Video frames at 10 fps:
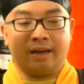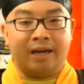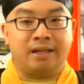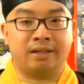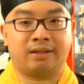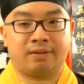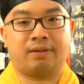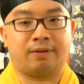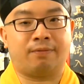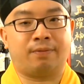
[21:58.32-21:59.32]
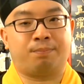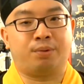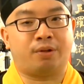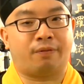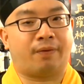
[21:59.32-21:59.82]
And the
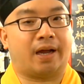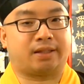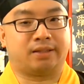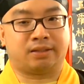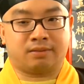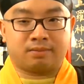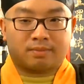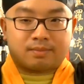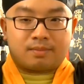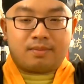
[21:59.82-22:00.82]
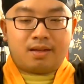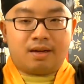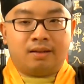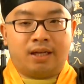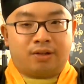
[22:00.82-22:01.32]
brutal fact is,
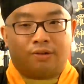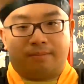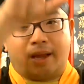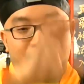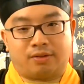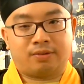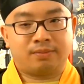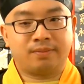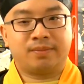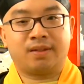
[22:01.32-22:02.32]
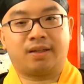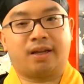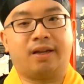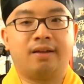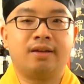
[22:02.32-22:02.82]
they don't match.
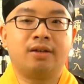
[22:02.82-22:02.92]
Okay?